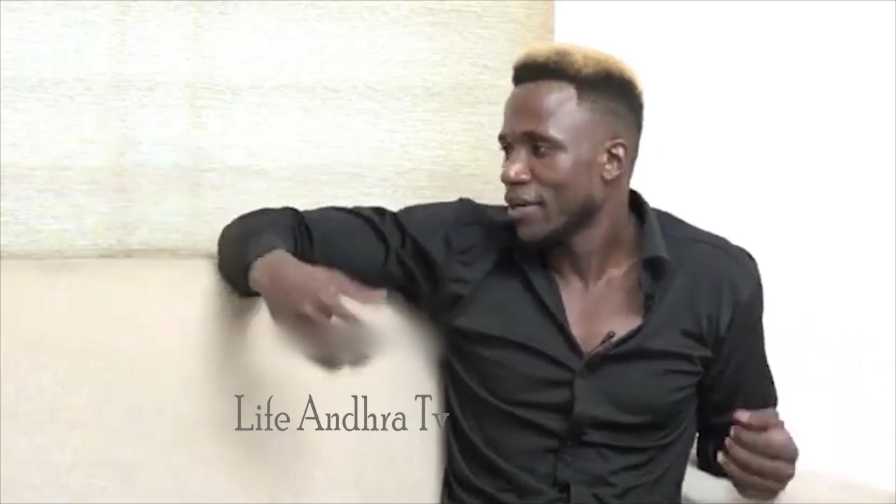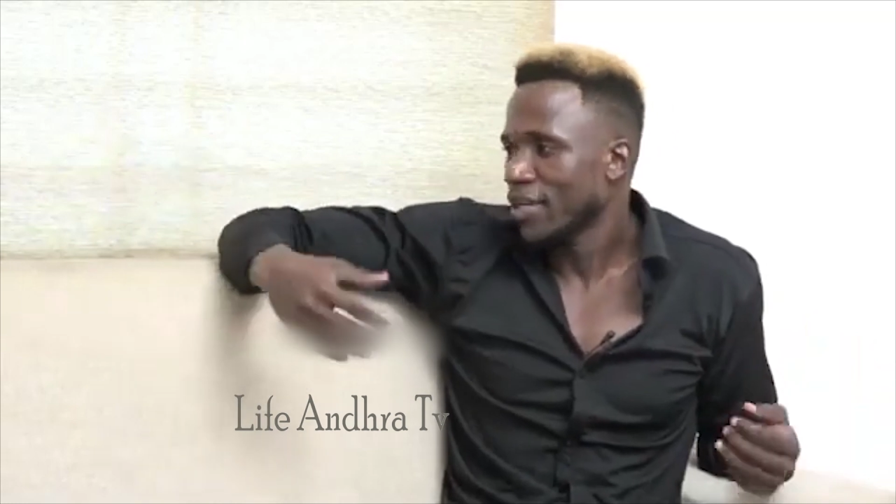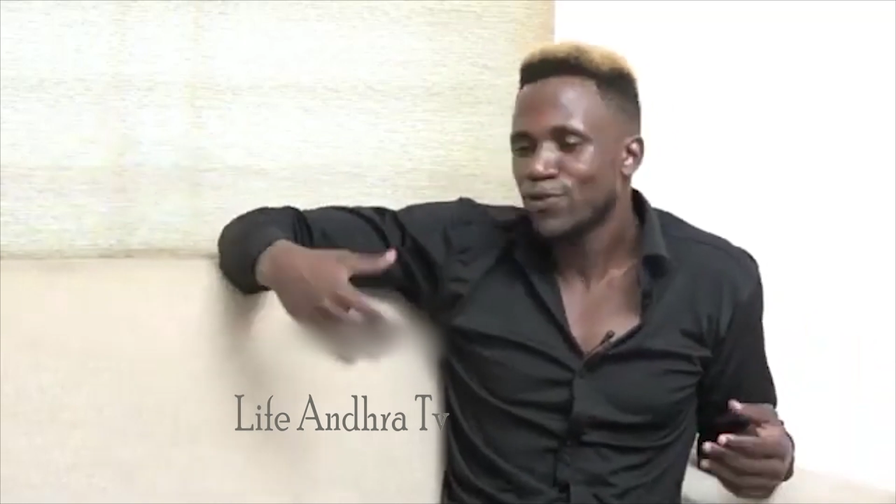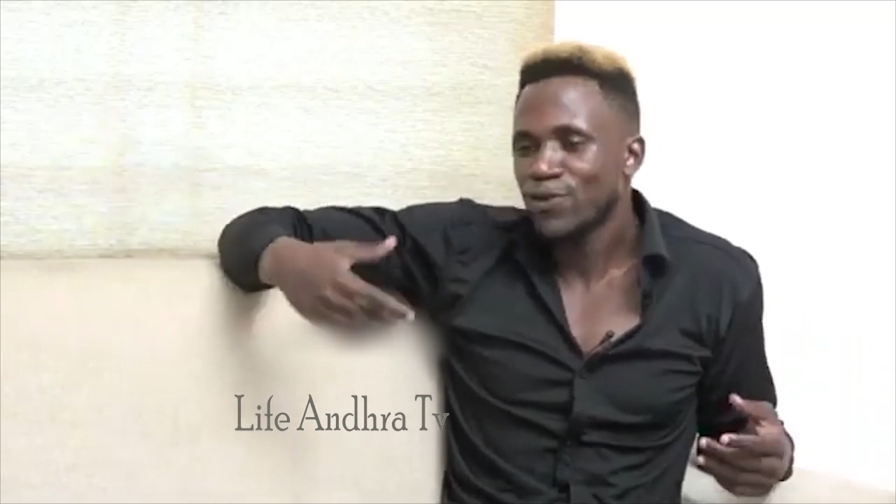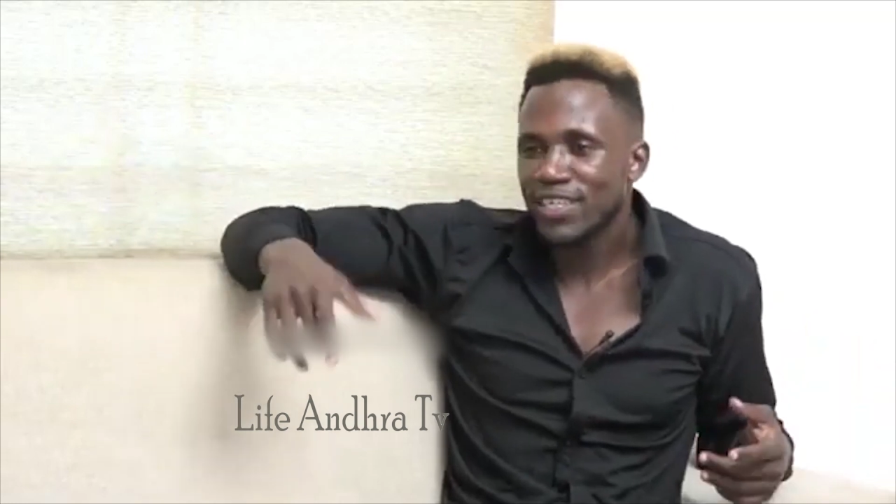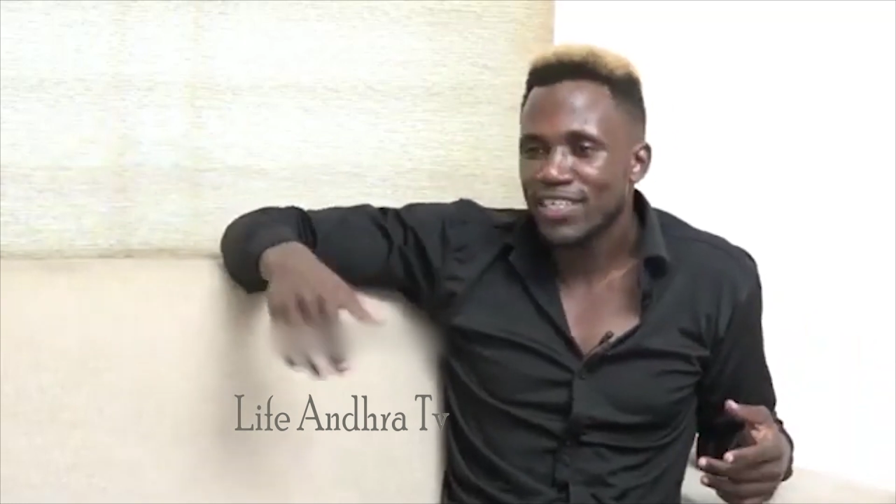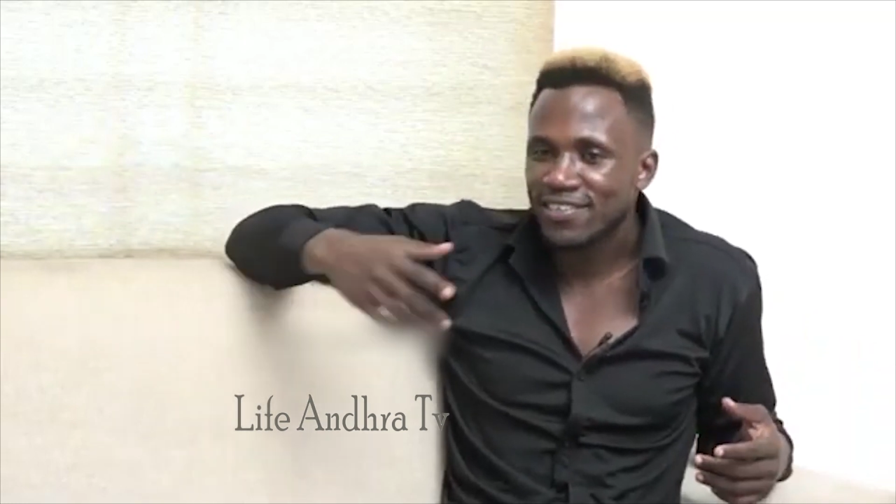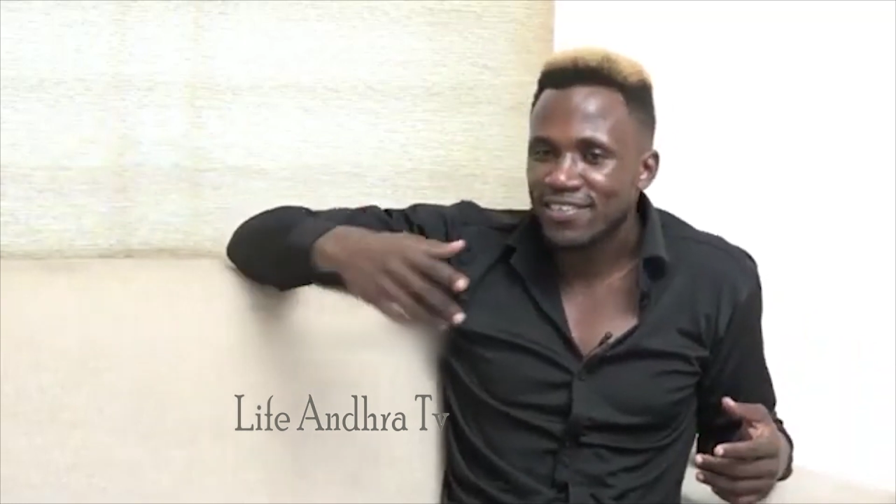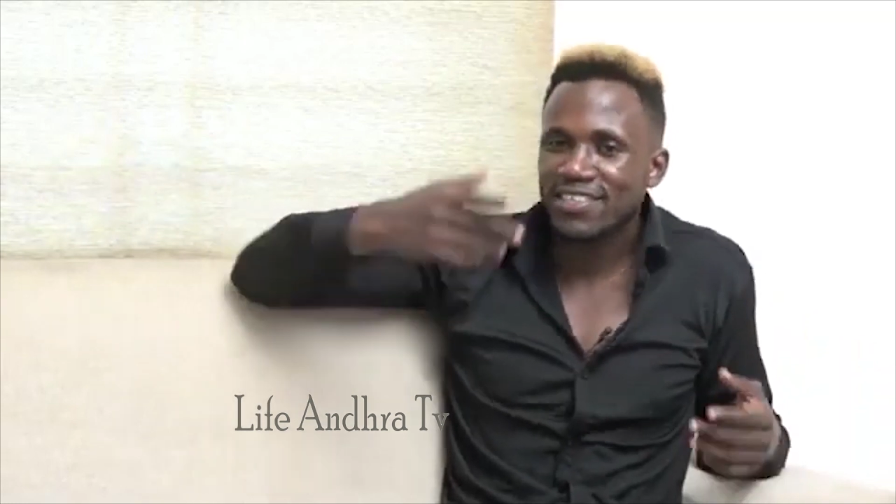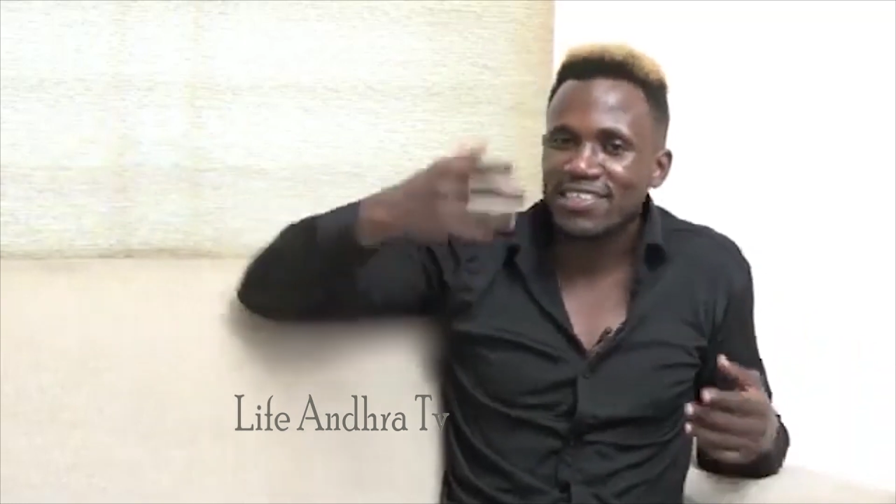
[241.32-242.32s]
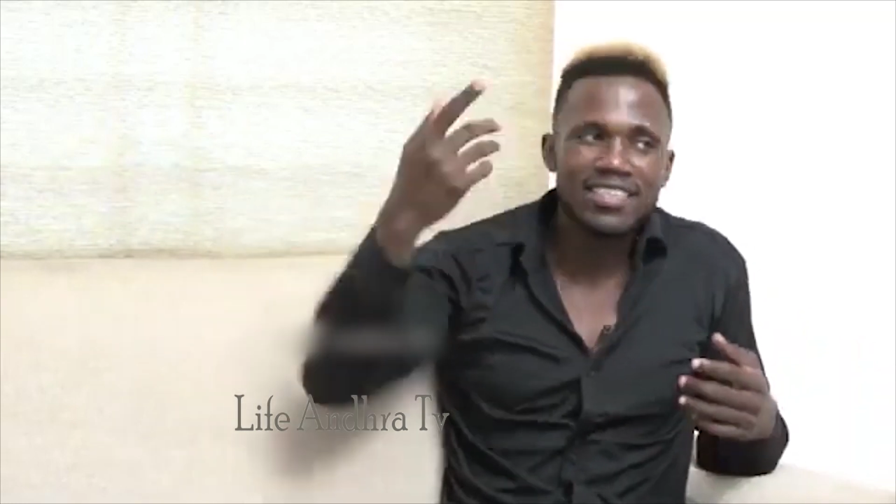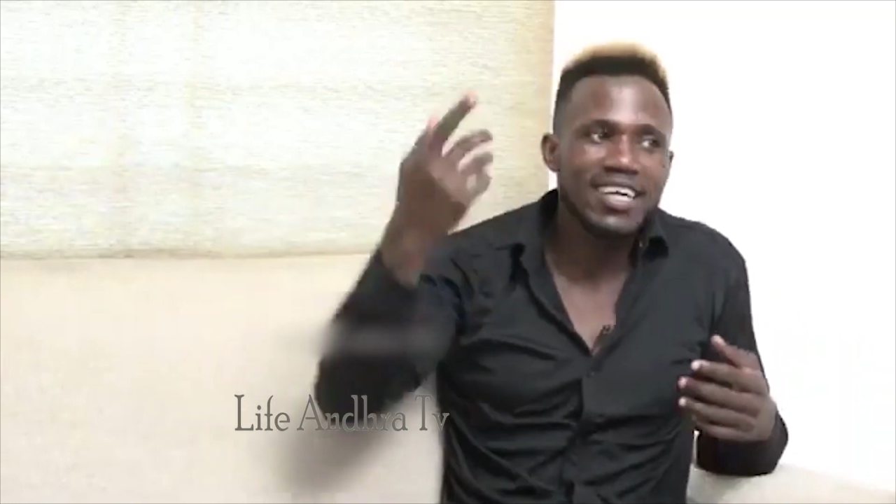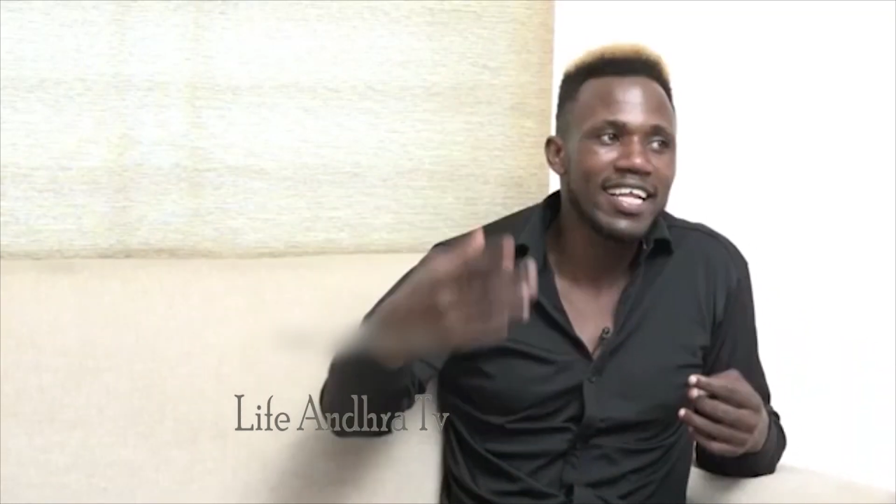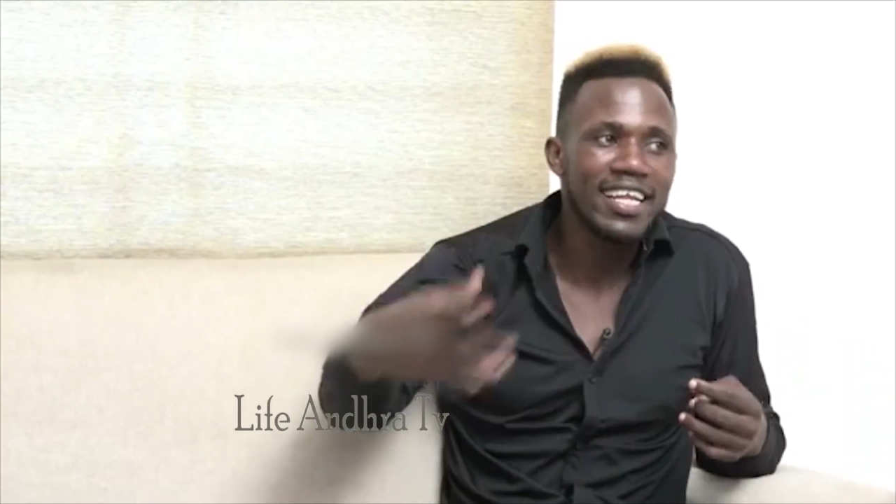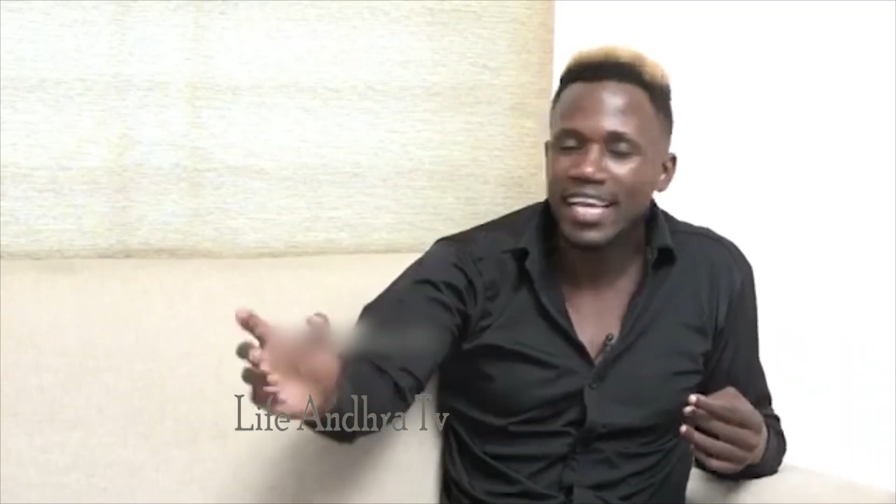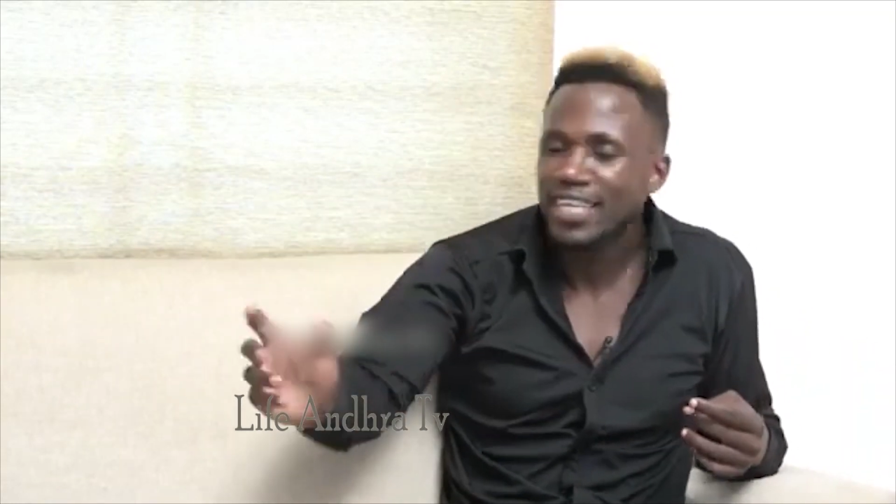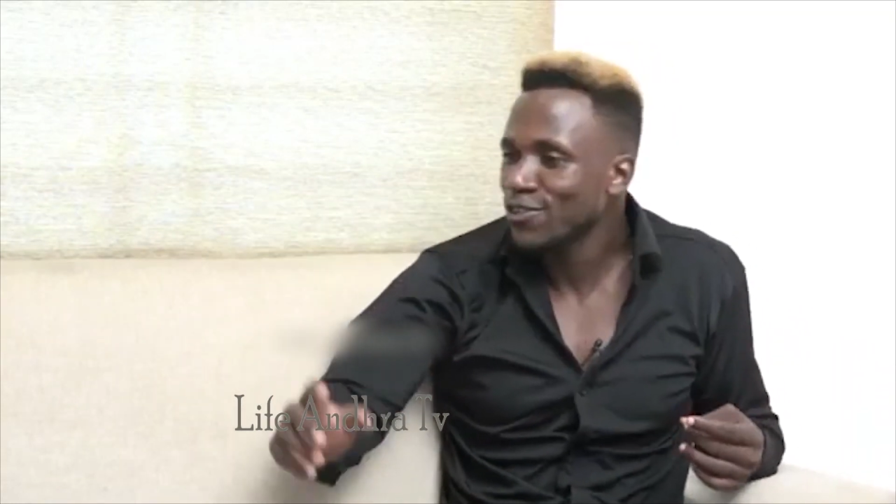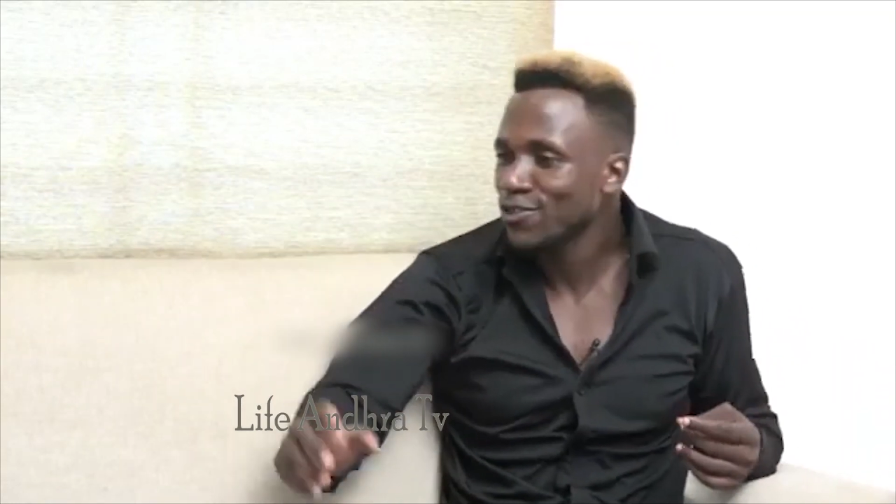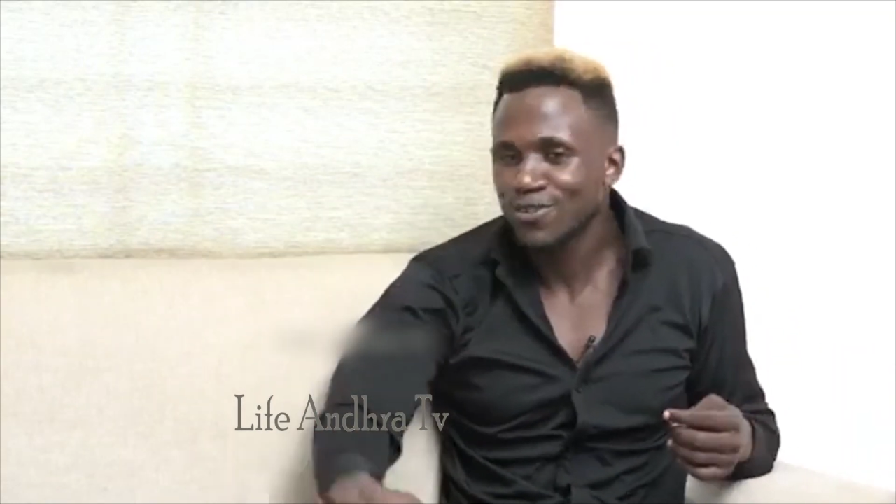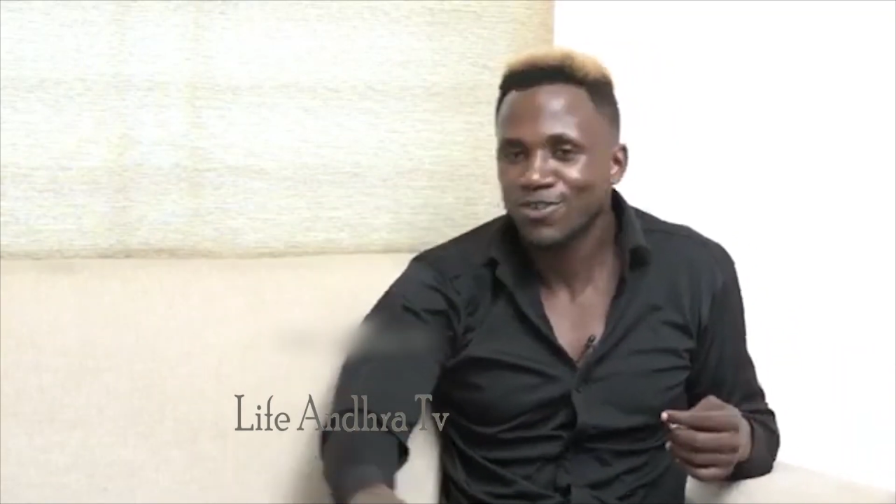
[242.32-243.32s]
But if you only see, I like
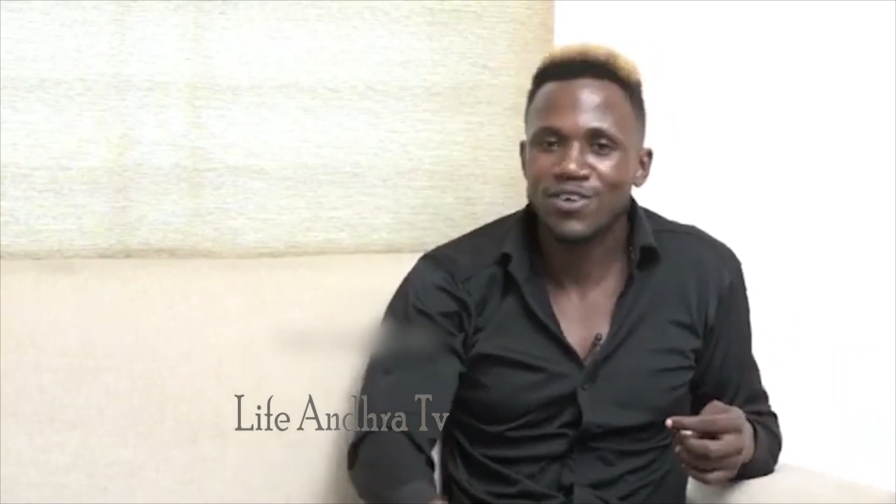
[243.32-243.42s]
your